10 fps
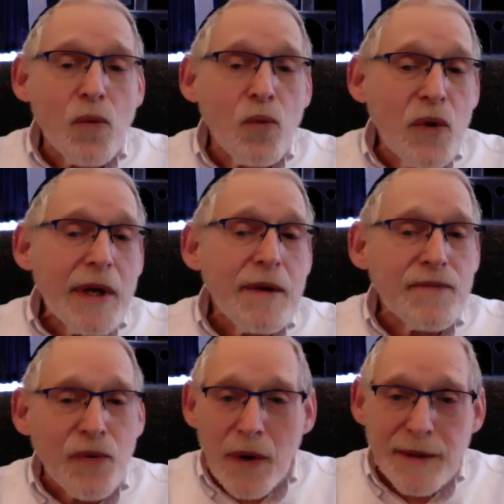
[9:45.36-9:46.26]
we
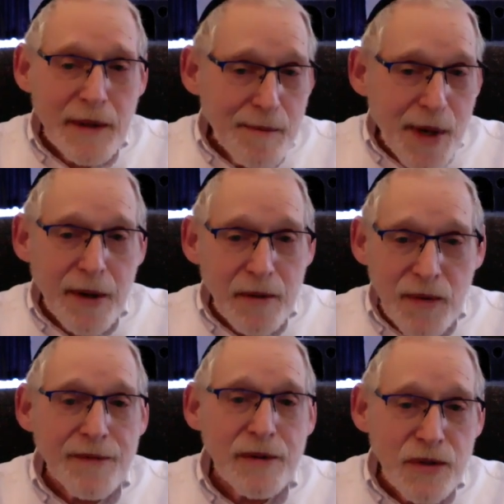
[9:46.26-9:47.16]
fought the American
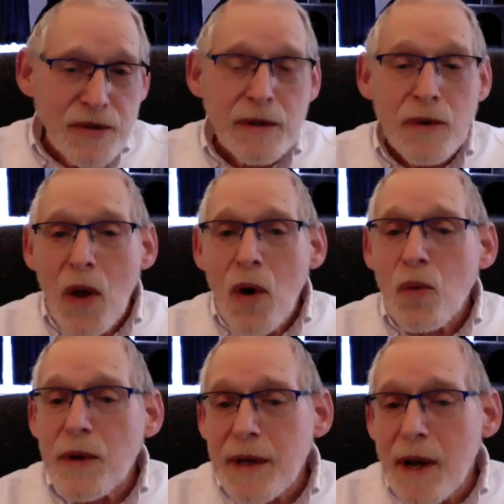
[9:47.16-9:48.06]
Revolution
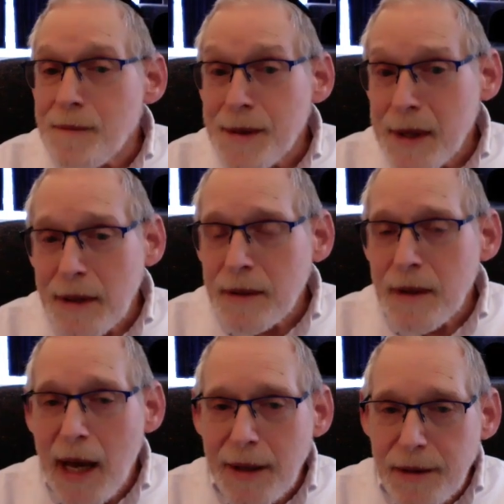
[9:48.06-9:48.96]
with a government that
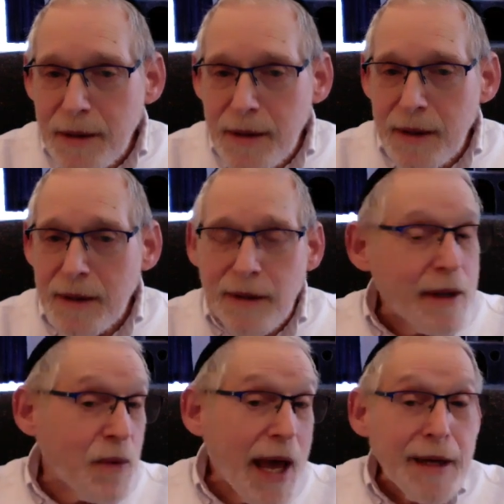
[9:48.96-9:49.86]

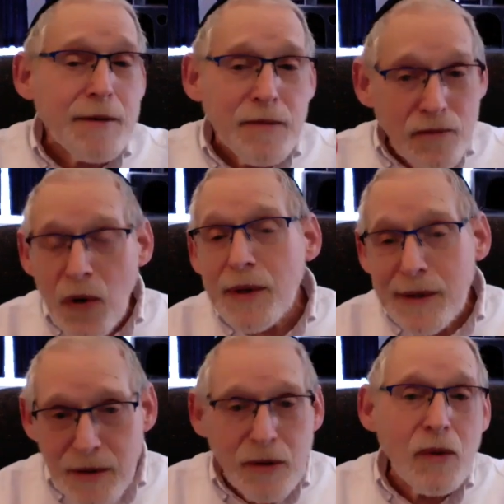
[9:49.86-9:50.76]
we hadn't even
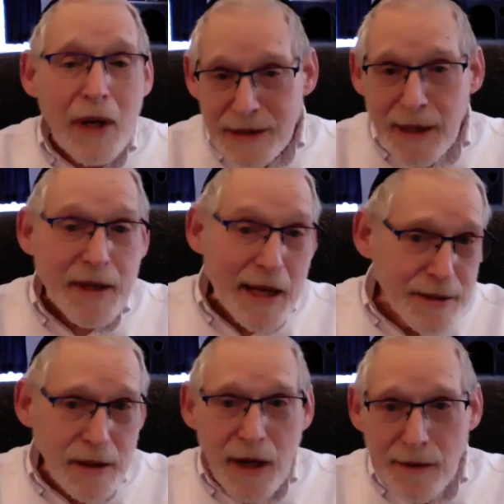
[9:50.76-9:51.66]
voted to accept
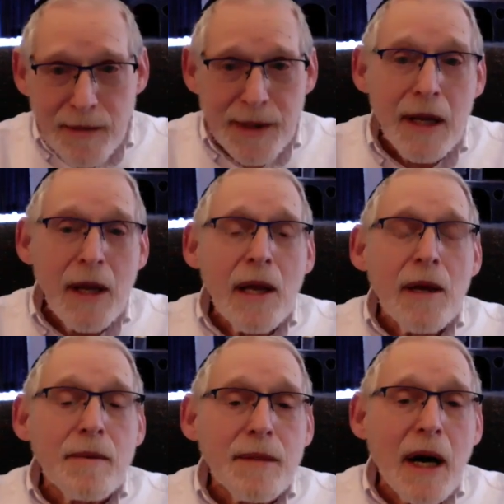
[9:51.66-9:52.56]
as a government,
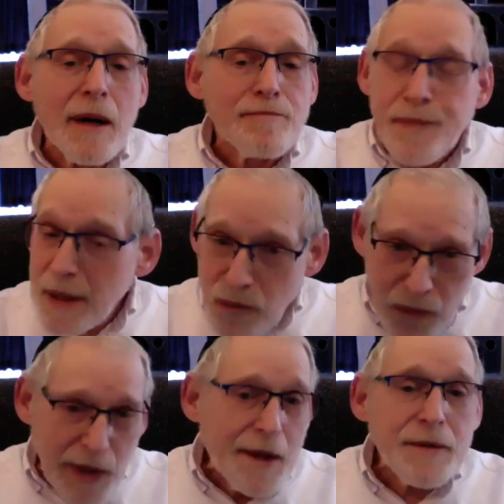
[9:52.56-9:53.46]
but
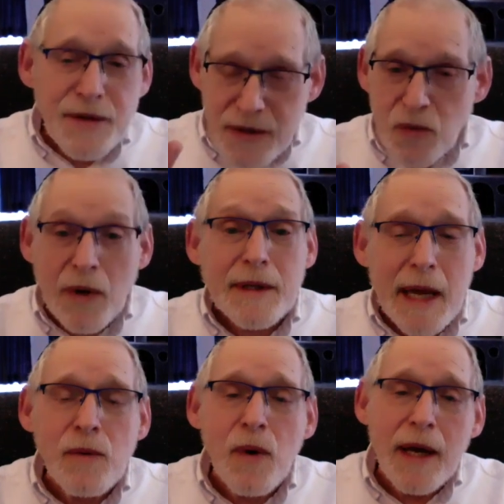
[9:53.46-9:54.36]
it just worked
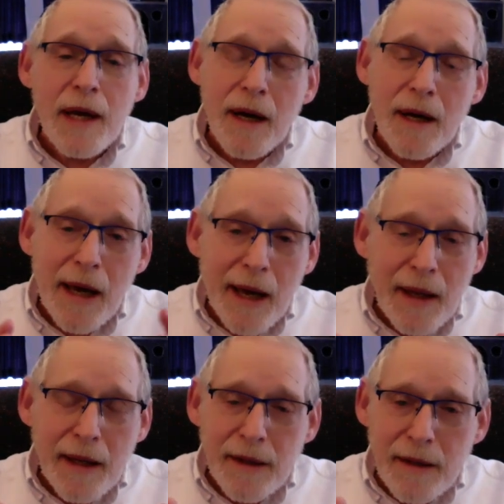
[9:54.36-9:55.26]
anyway.
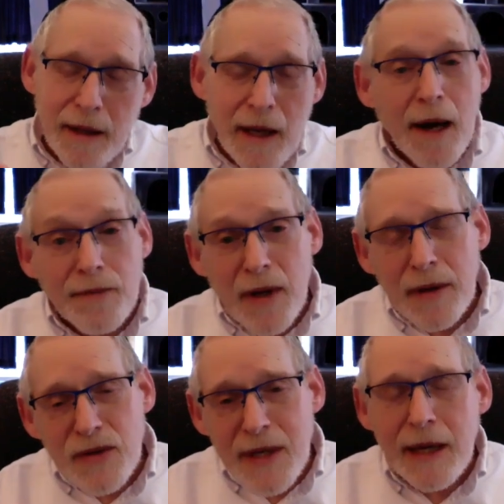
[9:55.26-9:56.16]
You have to
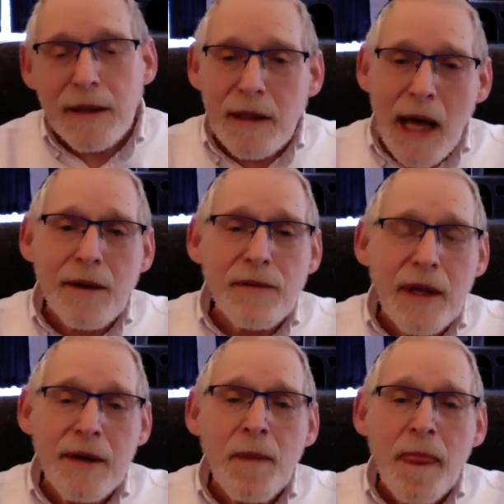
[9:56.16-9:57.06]
understand, a lot of
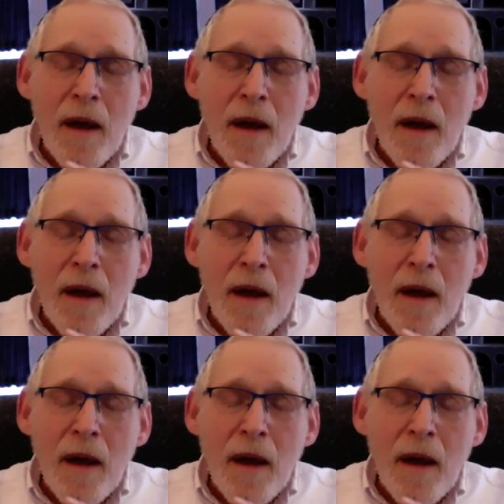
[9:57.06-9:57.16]
the